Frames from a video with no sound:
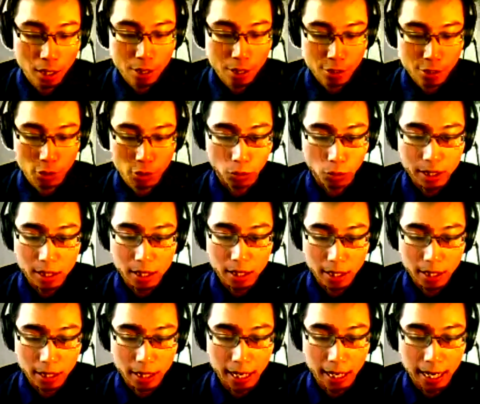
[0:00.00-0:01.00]
So let's say
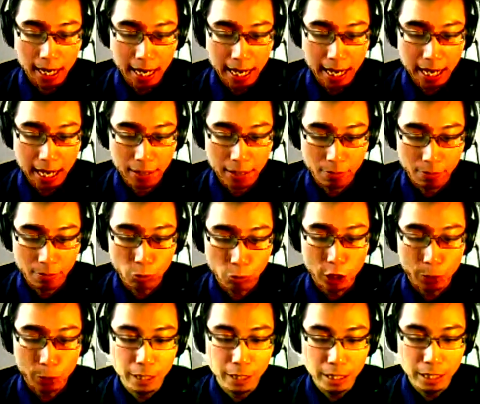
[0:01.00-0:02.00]
that I have
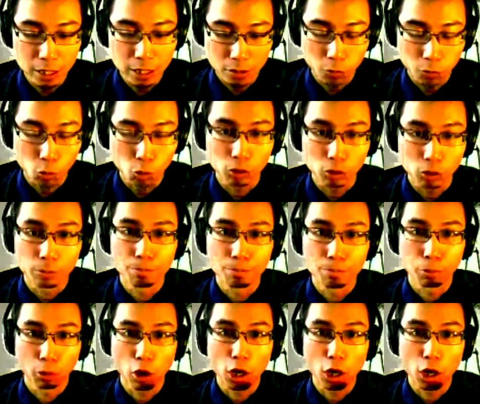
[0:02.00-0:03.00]
rich pins for
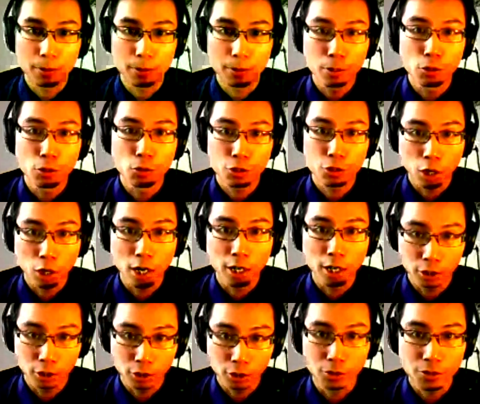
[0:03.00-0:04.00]
blog posts or
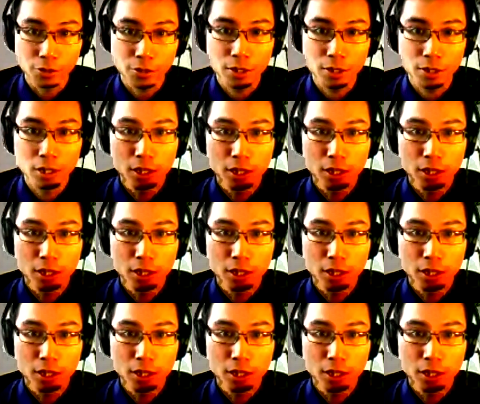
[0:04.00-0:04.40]
articles.